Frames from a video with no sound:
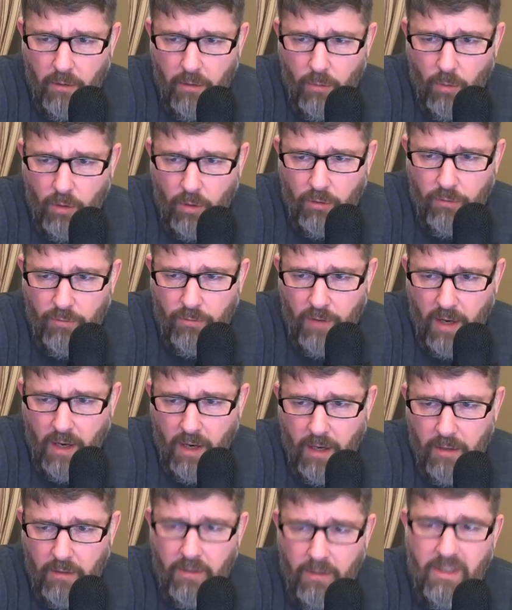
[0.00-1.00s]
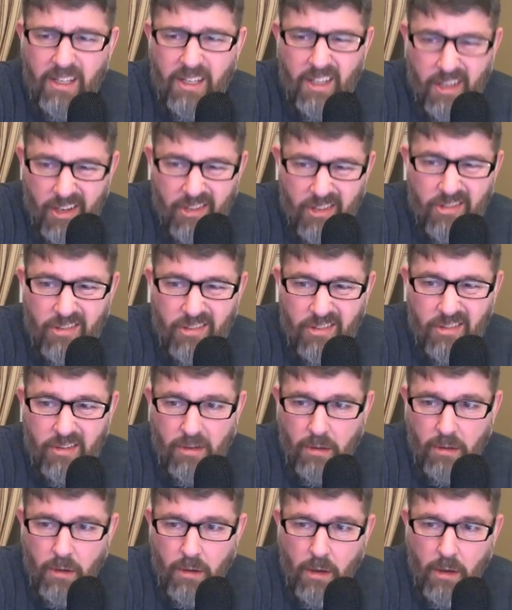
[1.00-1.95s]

and it works fine-ish.